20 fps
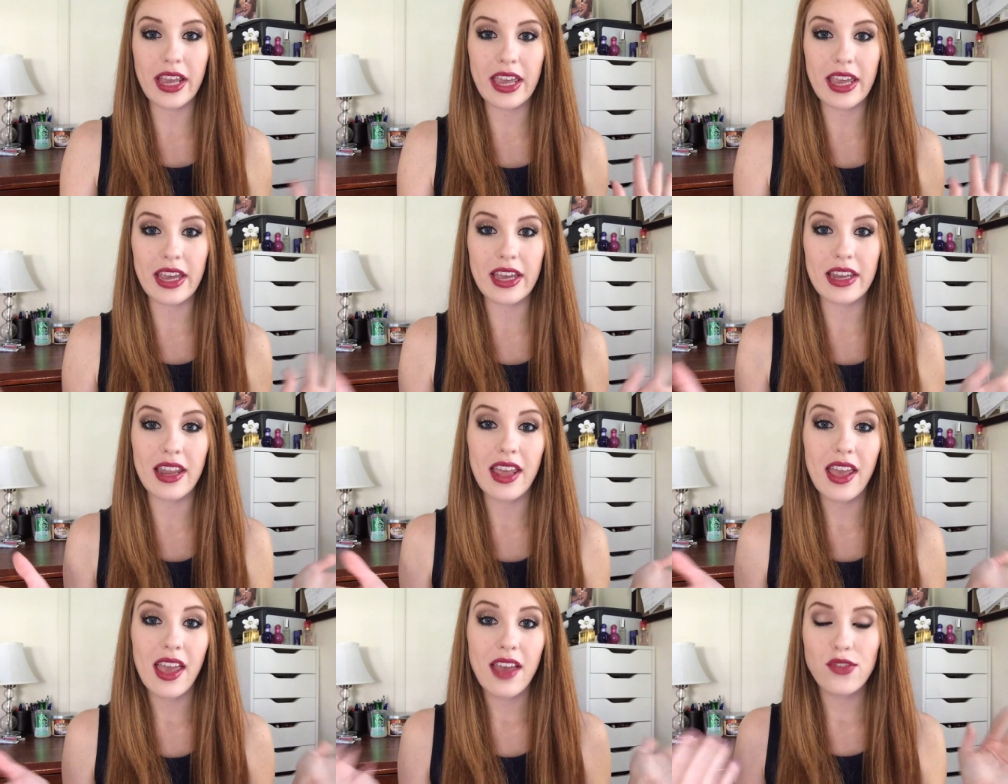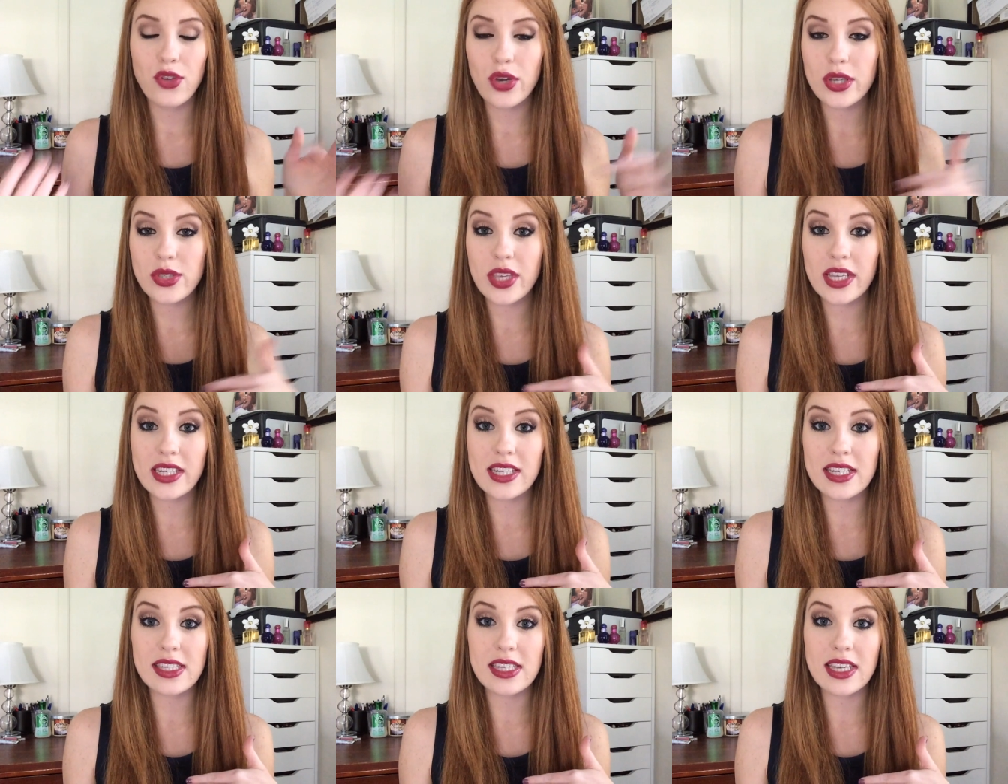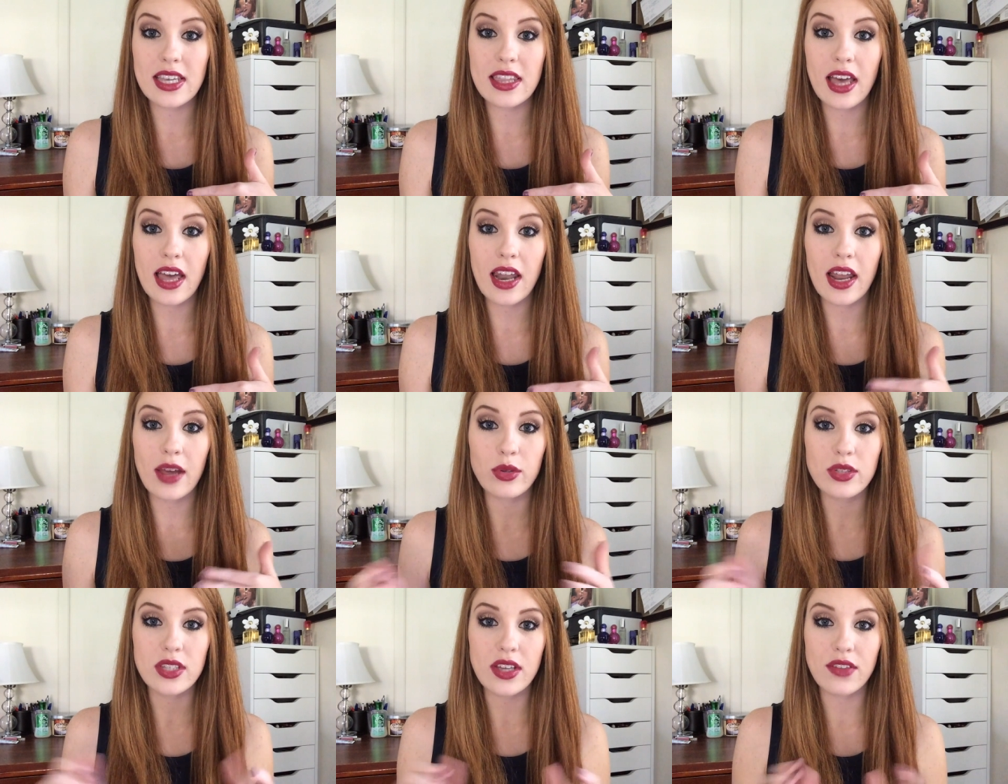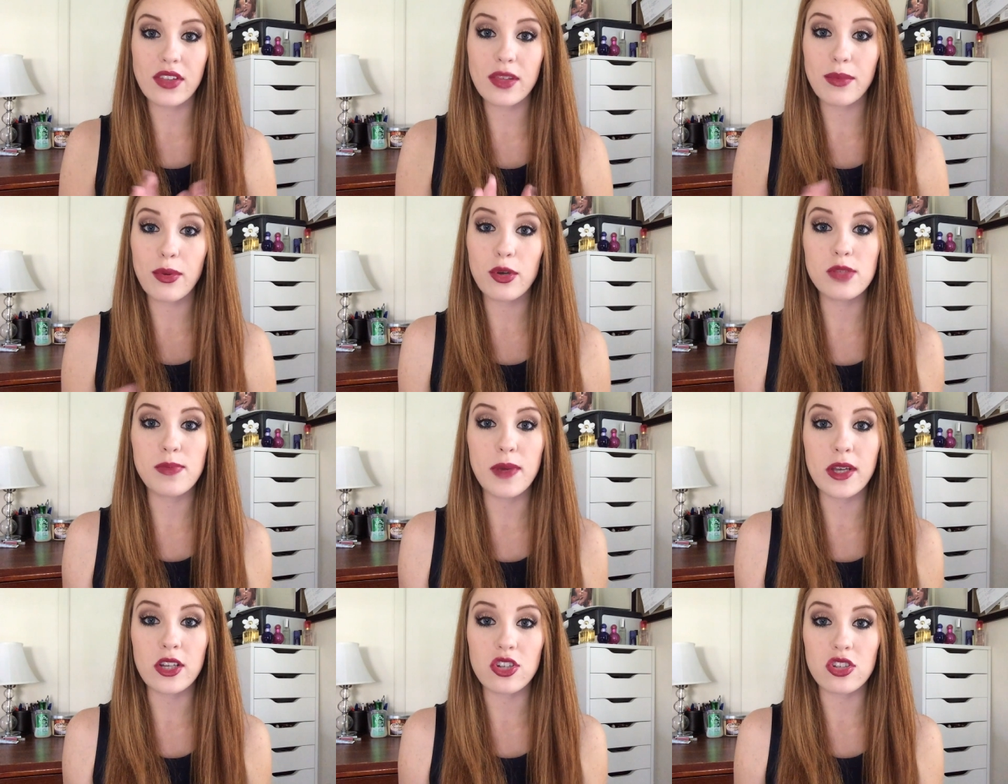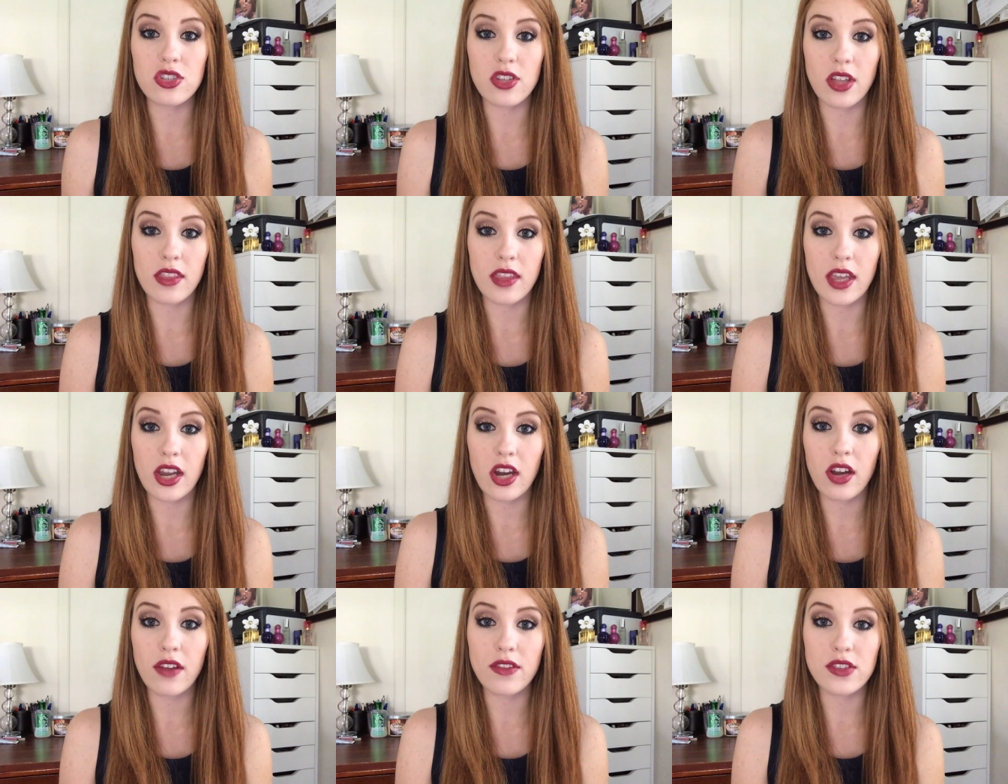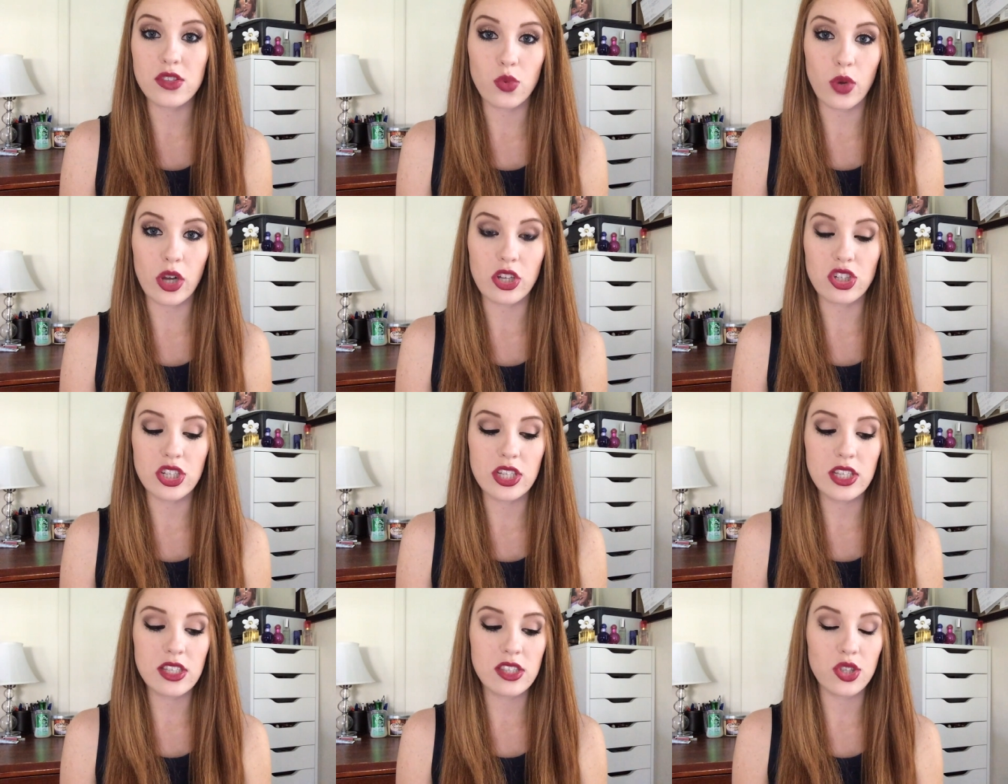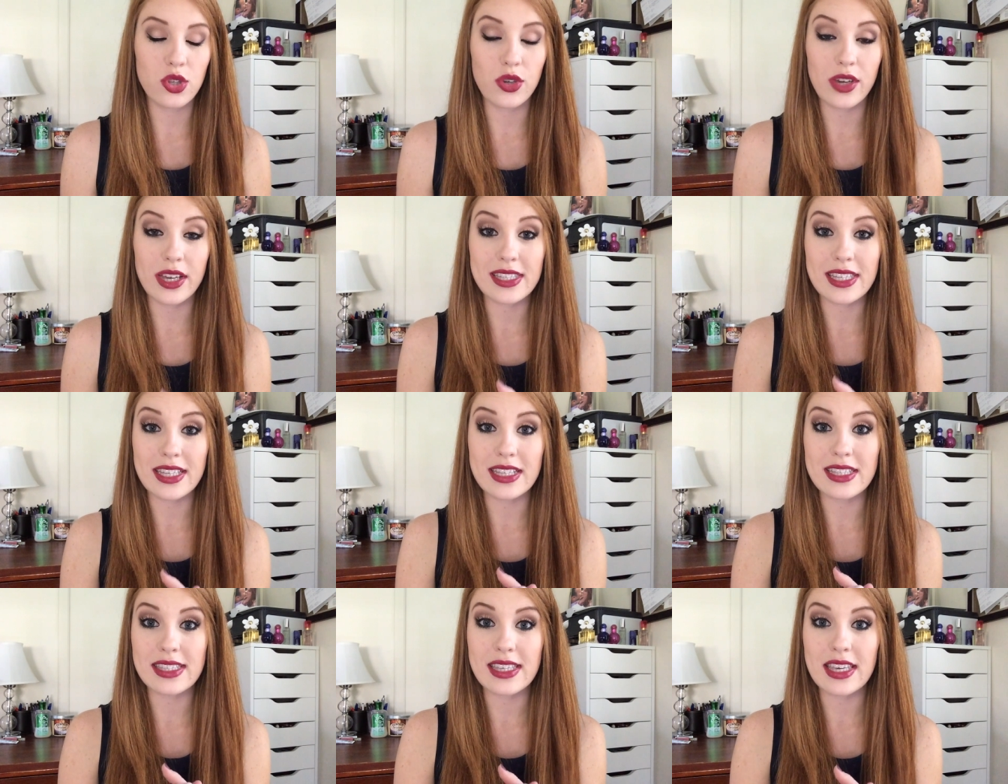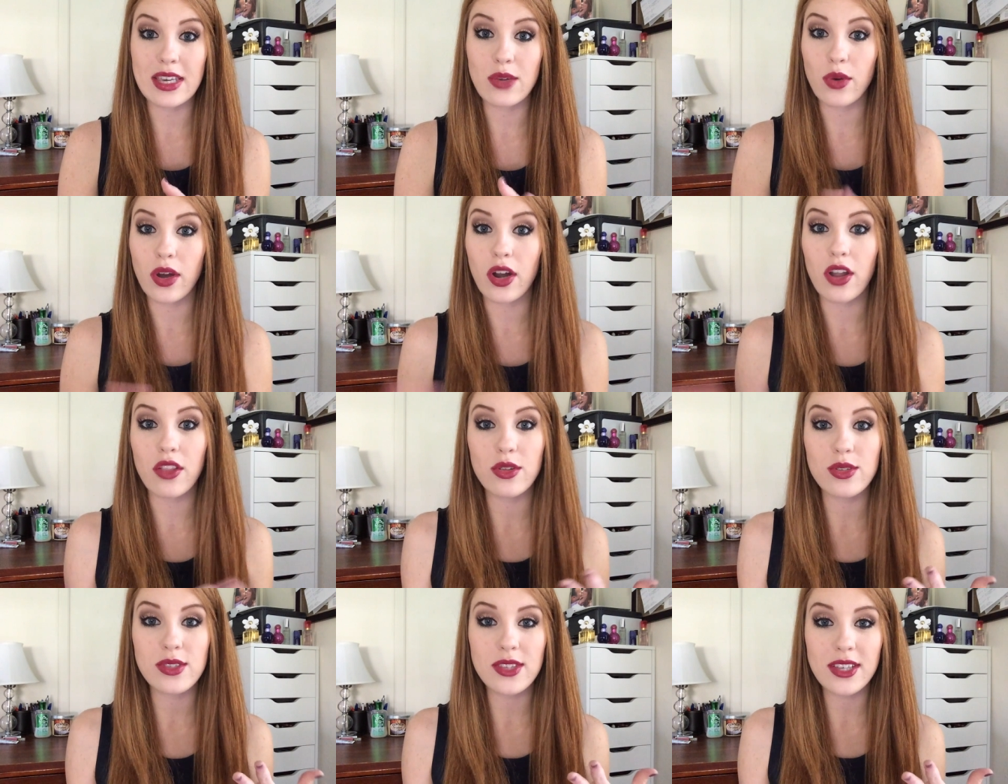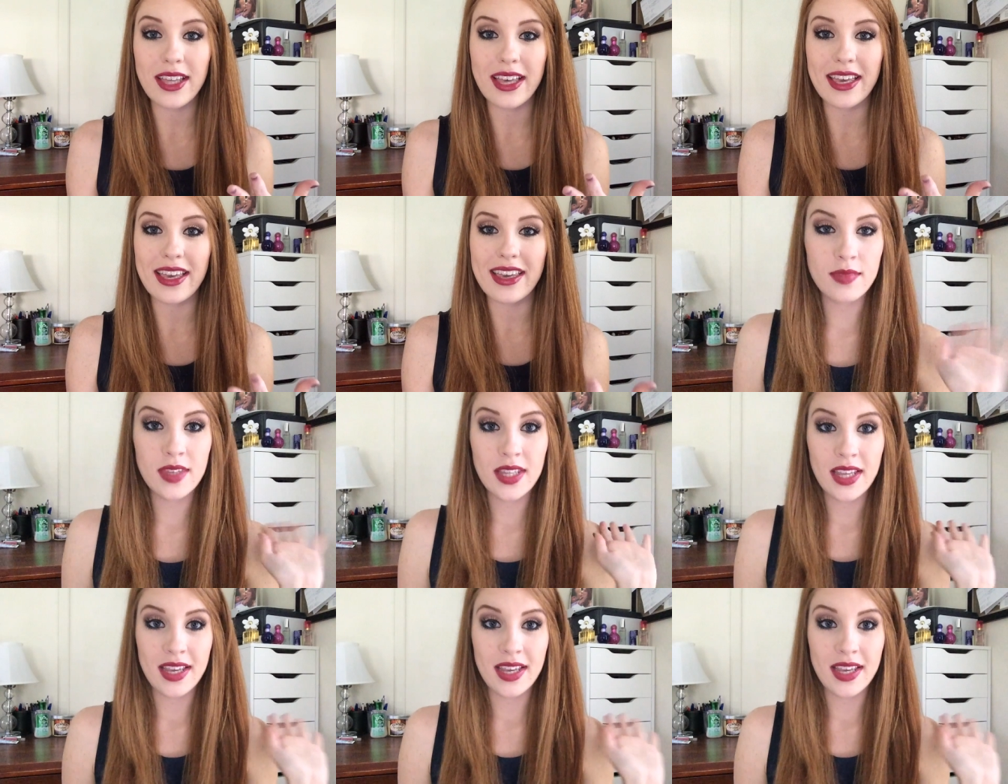and if you guys like to see that, I will definitely post pictures on there of swatches so you guys can see what all those look like.